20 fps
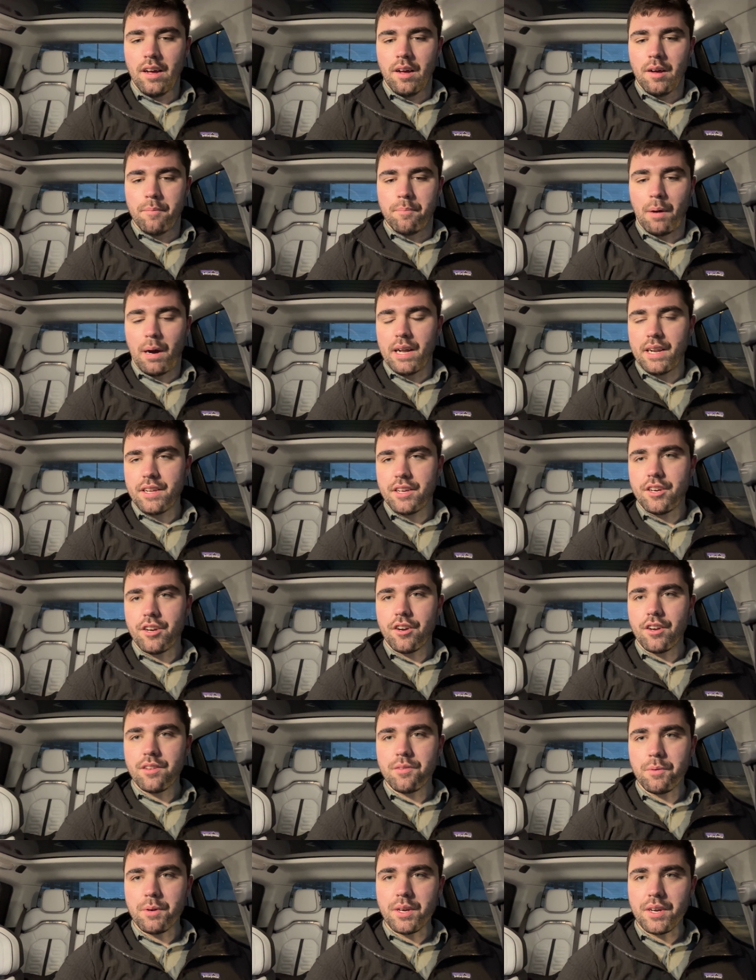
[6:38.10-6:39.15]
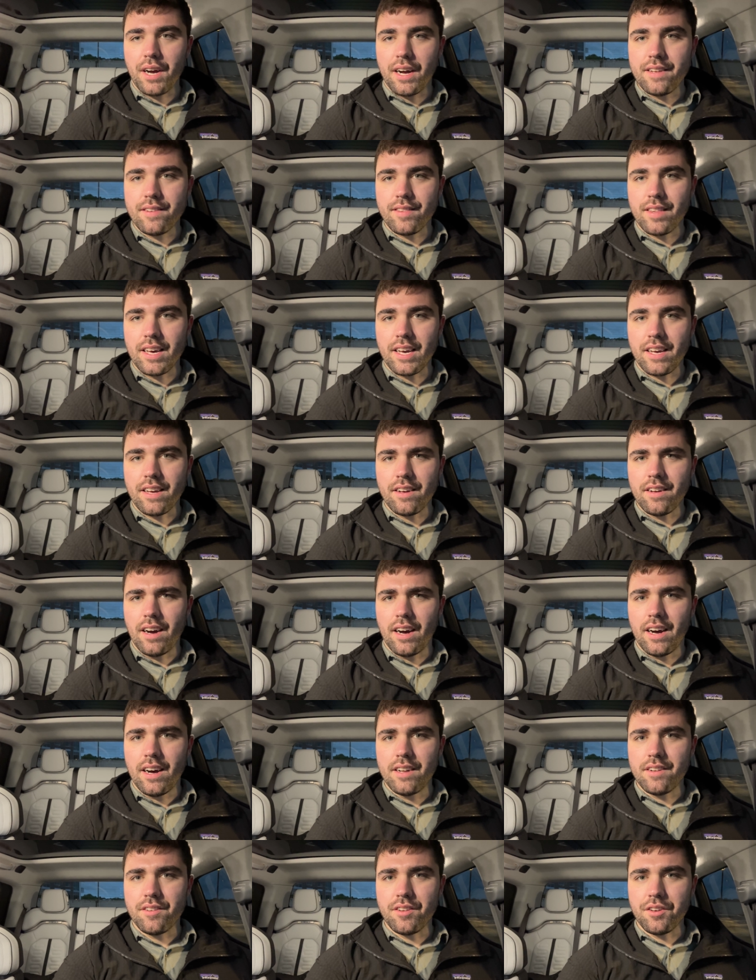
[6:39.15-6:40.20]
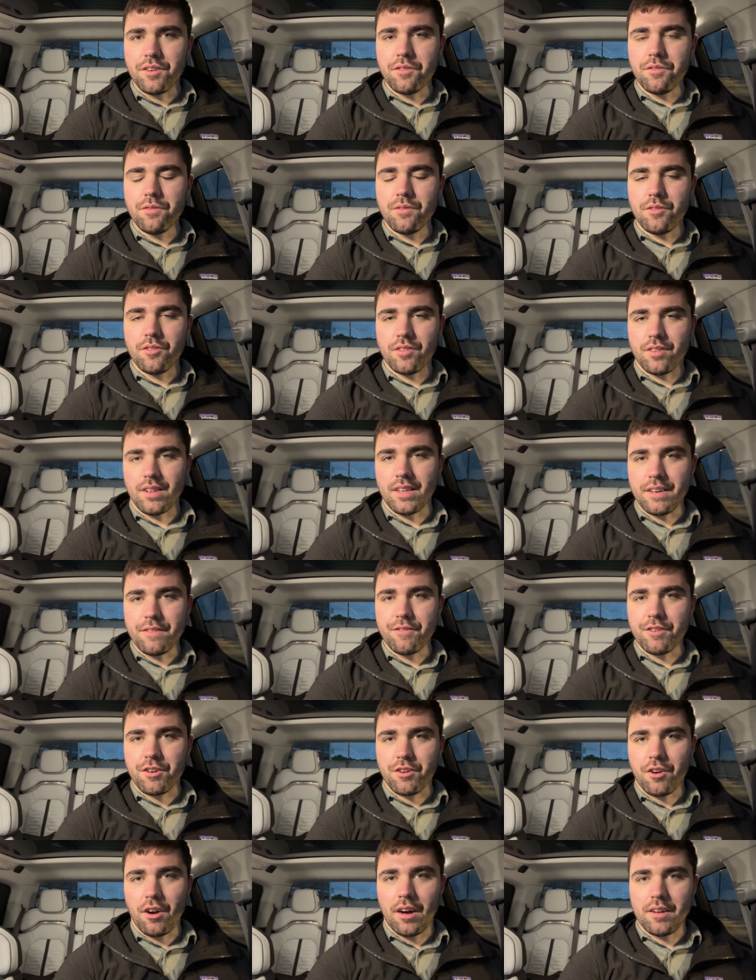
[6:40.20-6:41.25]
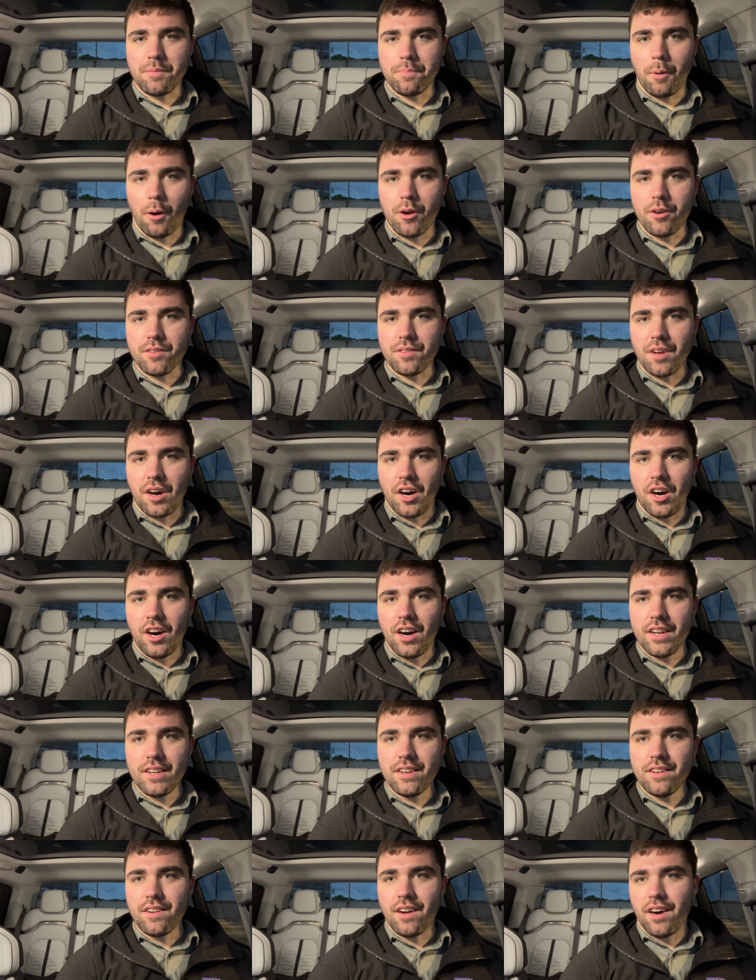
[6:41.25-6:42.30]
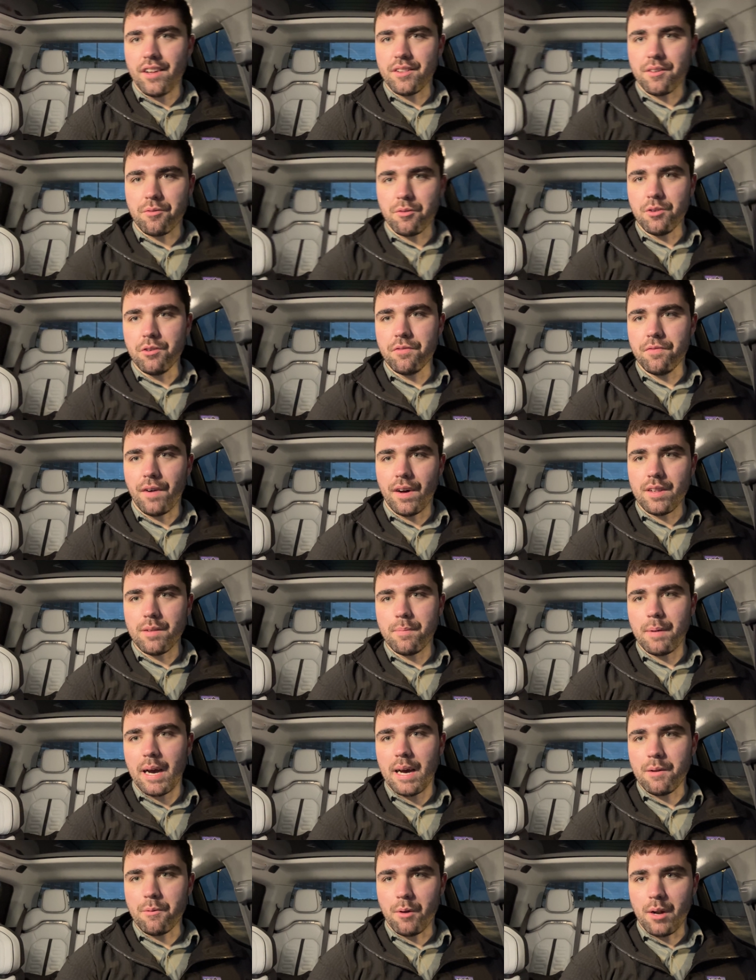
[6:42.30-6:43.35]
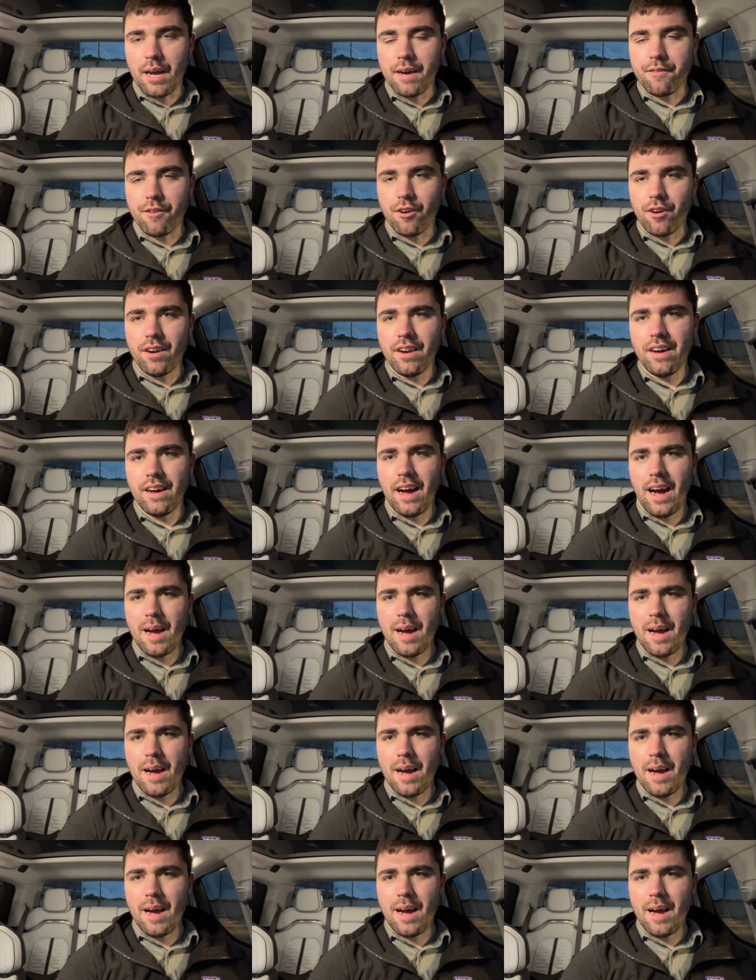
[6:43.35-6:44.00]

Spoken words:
But curious what you guys think. Do you just leave your crossbars on the roof, on the bed, whatever?